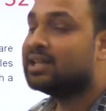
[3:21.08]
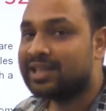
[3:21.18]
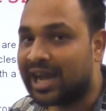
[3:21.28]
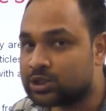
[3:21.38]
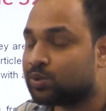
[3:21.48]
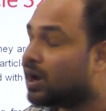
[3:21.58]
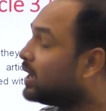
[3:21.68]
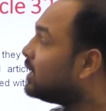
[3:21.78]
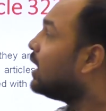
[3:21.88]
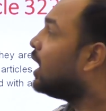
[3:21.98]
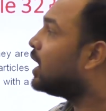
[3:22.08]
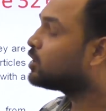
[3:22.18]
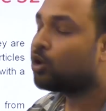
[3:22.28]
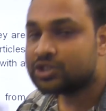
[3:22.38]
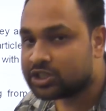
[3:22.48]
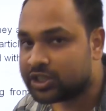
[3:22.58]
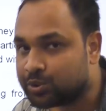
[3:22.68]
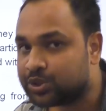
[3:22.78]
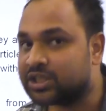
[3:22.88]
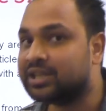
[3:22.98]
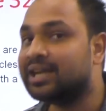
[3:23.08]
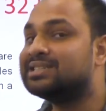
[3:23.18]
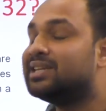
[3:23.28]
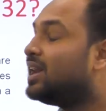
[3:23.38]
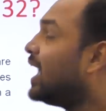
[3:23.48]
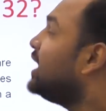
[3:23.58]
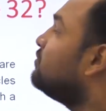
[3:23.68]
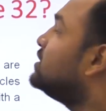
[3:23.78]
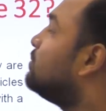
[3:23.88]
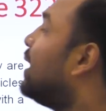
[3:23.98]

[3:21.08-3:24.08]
That's why our Constitution is in line with the